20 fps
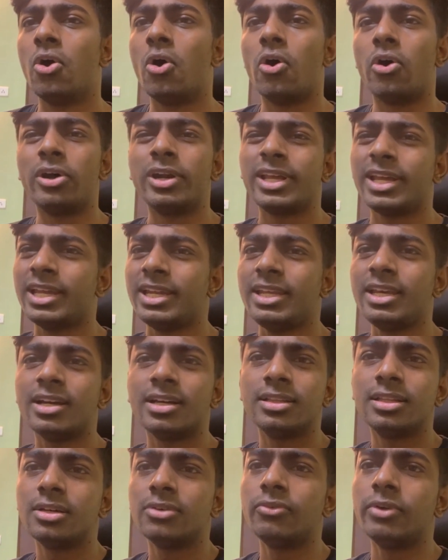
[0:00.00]
or any
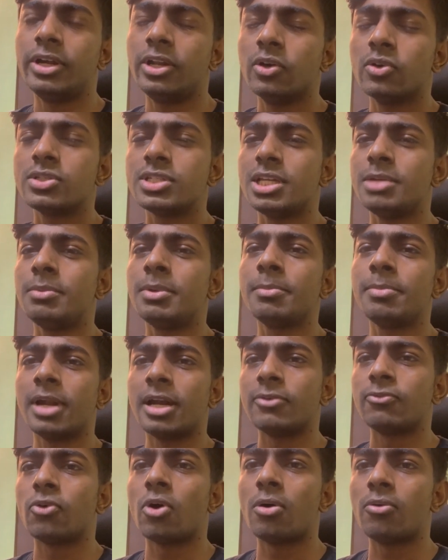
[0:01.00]
other video streaming
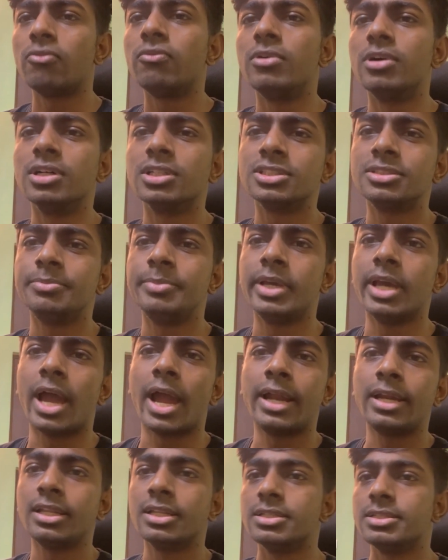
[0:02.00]
platform works
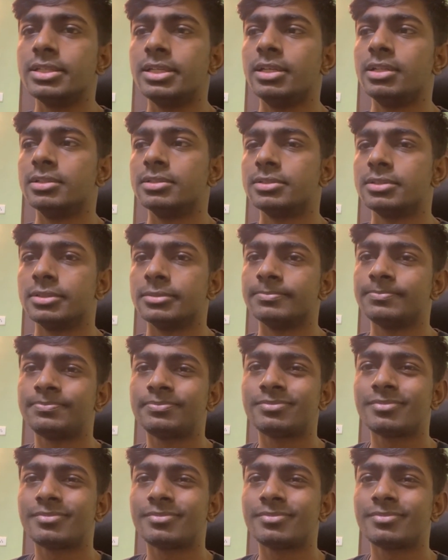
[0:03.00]
behind the scenes.